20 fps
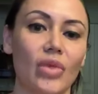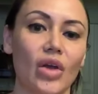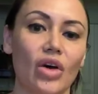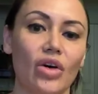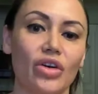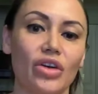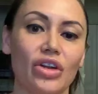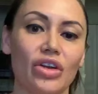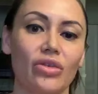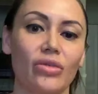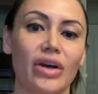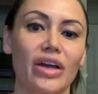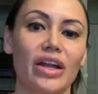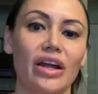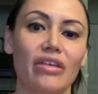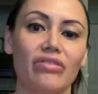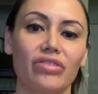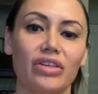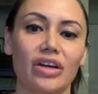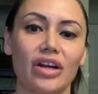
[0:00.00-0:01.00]
Oh, you know what?
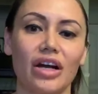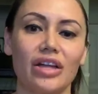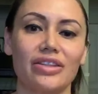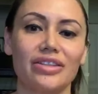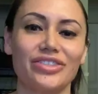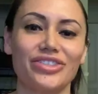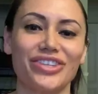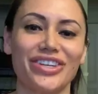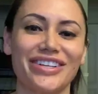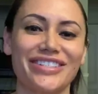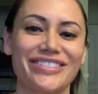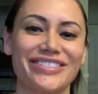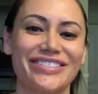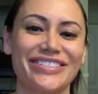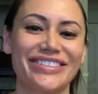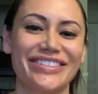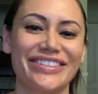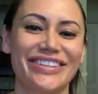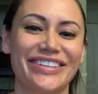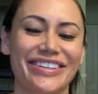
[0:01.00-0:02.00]
I forgot the
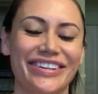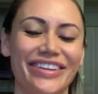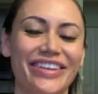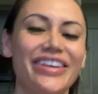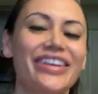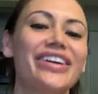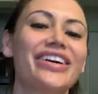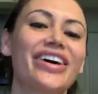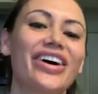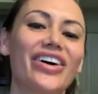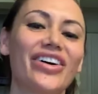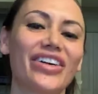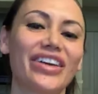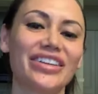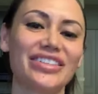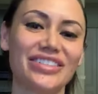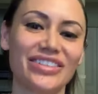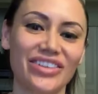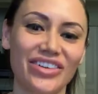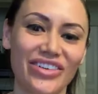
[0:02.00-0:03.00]
chest. Okay,
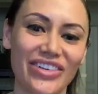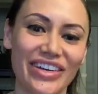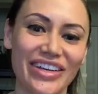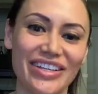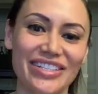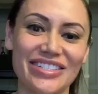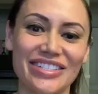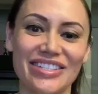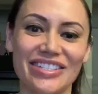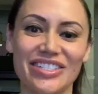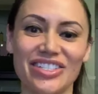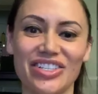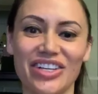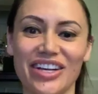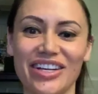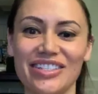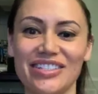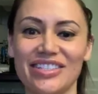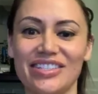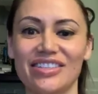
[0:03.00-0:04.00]
so going into the
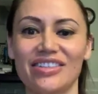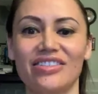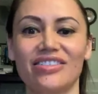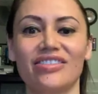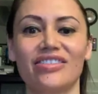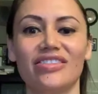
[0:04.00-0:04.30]
chest,